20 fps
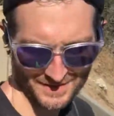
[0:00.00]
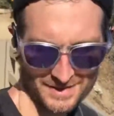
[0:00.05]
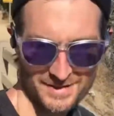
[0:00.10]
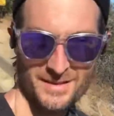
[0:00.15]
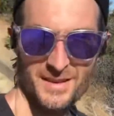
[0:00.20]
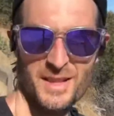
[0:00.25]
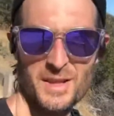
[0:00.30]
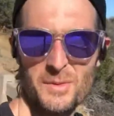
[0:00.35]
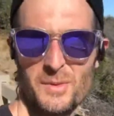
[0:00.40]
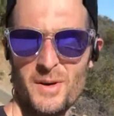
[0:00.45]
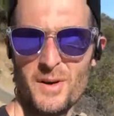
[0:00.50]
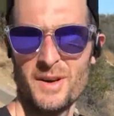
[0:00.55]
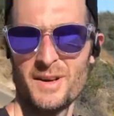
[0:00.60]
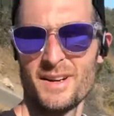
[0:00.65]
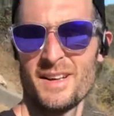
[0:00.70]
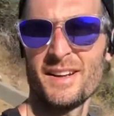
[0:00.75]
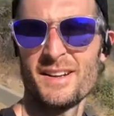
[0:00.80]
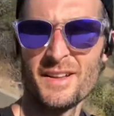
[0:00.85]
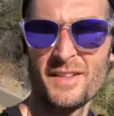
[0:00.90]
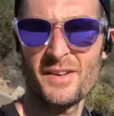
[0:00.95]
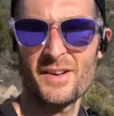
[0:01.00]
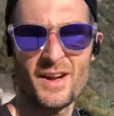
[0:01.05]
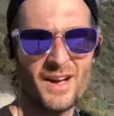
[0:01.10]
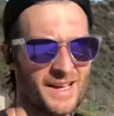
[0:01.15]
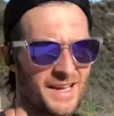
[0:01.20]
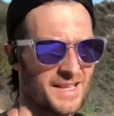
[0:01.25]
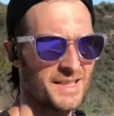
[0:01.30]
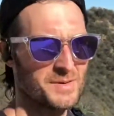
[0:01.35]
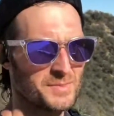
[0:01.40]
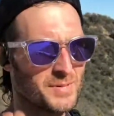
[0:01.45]
Another one, another
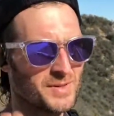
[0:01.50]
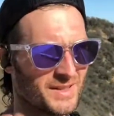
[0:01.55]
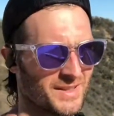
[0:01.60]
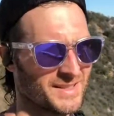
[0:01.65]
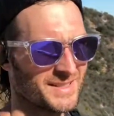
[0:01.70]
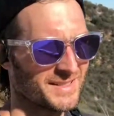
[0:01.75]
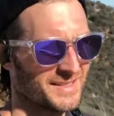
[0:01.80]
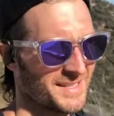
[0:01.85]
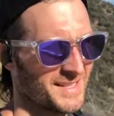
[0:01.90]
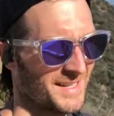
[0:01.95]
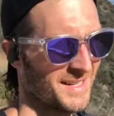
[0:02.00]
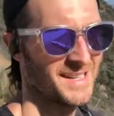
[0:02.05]
hike in the books.